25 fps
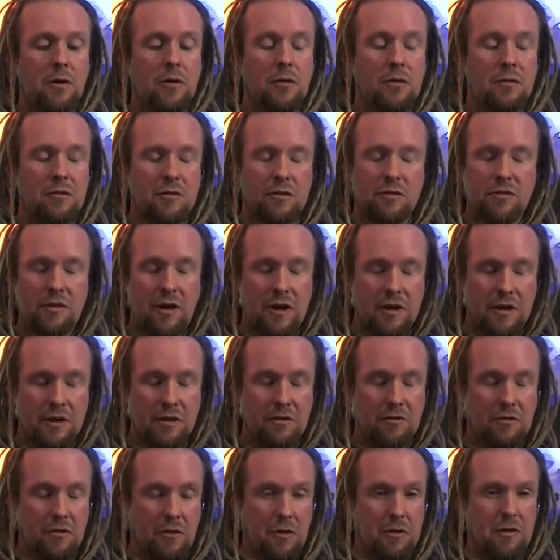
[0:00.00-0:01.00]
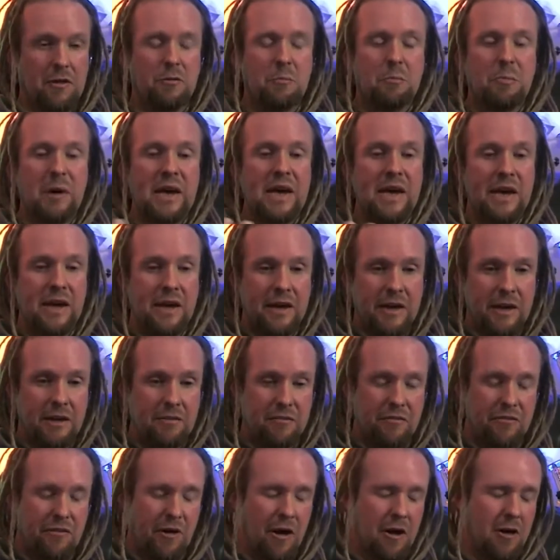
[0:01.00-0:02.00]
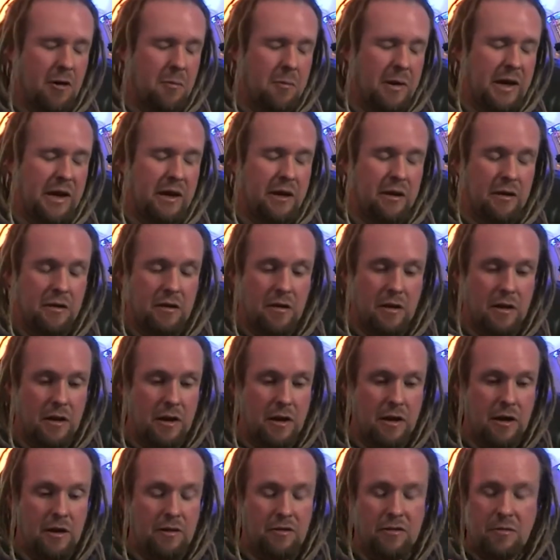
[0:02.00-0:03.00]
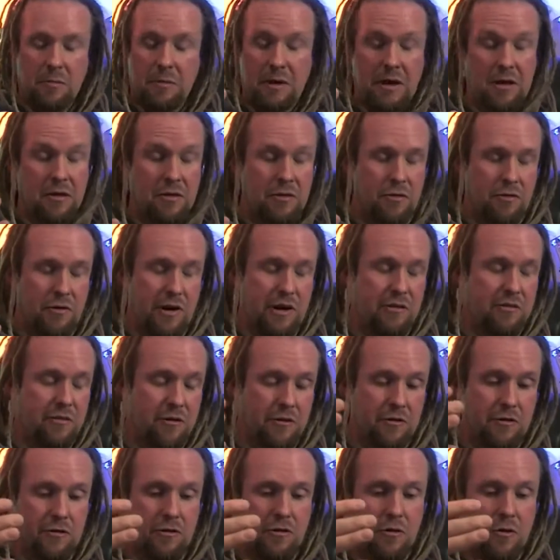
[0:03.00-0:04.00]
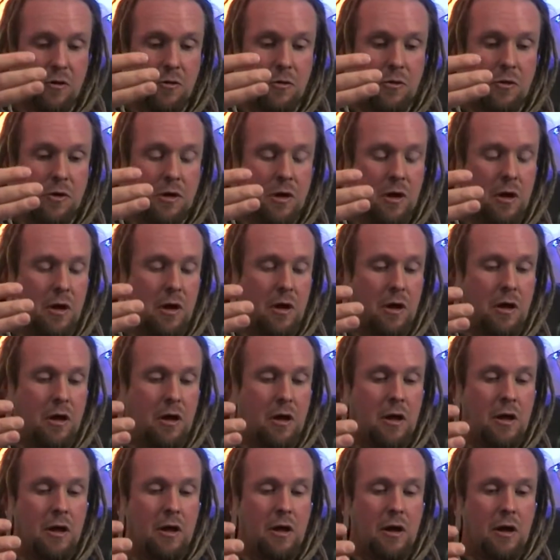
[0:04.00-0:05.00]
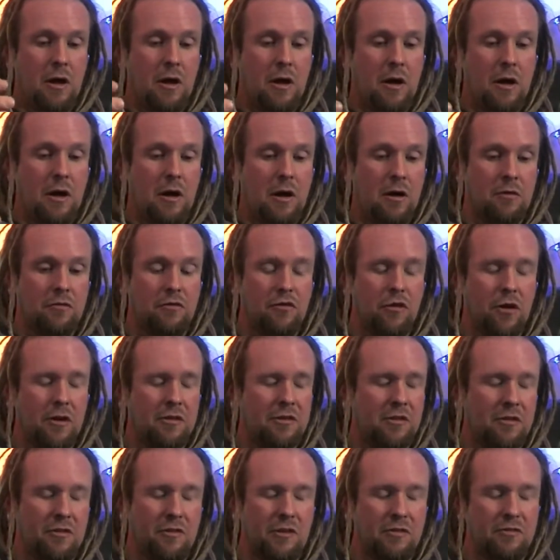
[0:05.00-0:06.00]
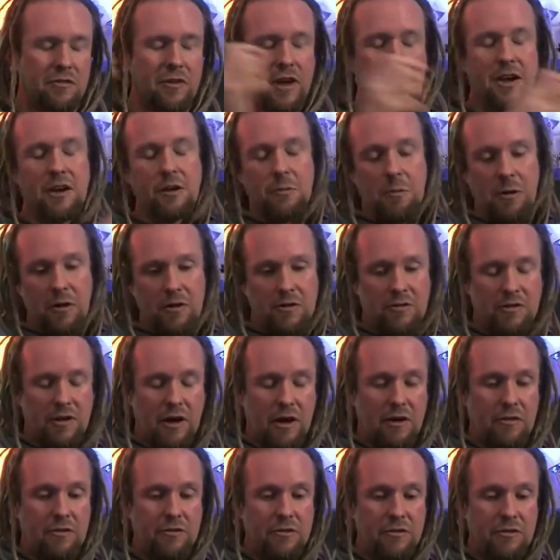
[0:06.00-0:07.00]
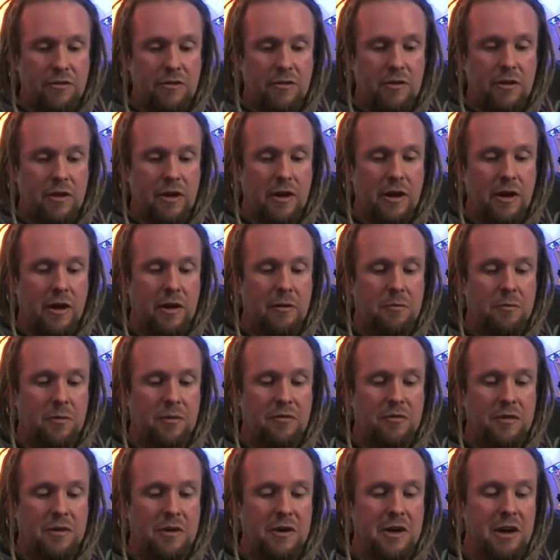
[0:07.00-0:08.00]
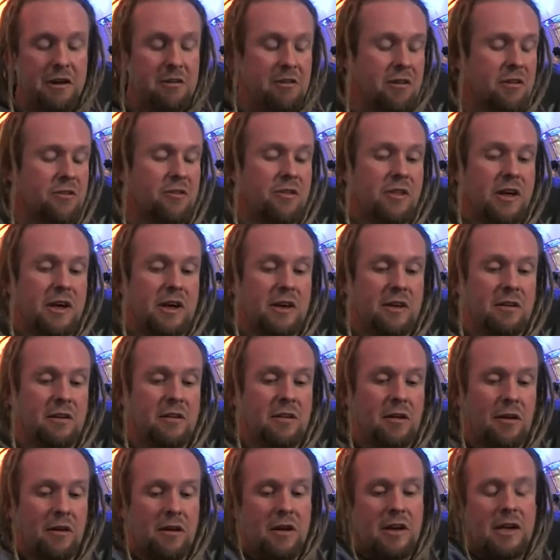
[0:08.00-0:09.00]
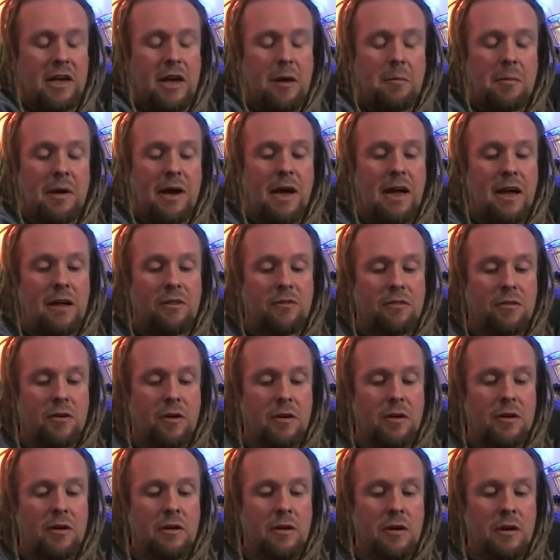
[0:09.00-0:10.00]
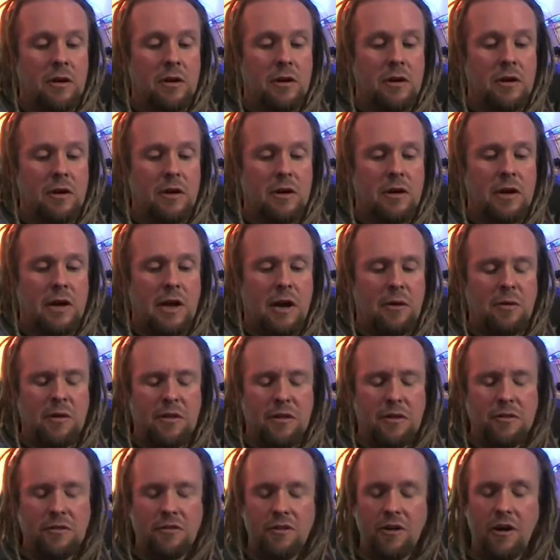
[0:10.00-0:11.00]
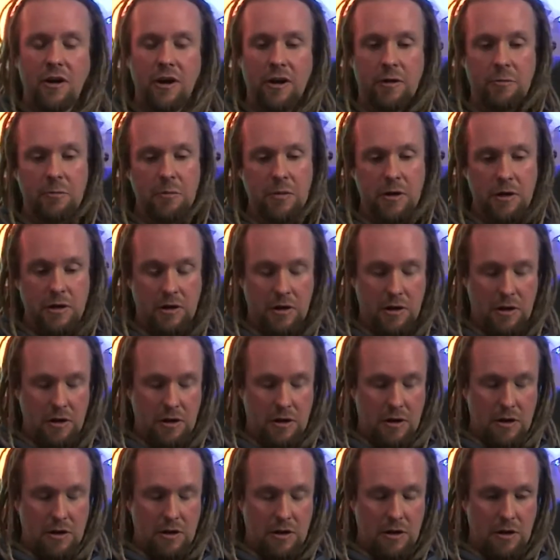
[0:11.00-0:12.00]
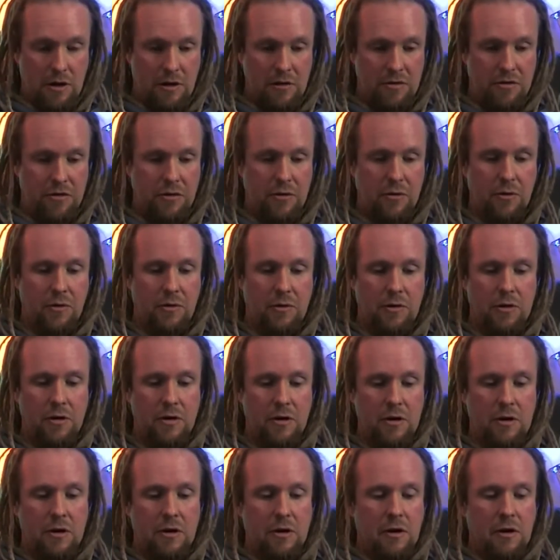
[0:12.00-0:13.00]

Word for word: all of a sudden, I've got this being in front of me. Uh, it's about three foot tall. I've tried to defend myself uh, with the nearest thing I could get my hands on. Now, at the time, I thought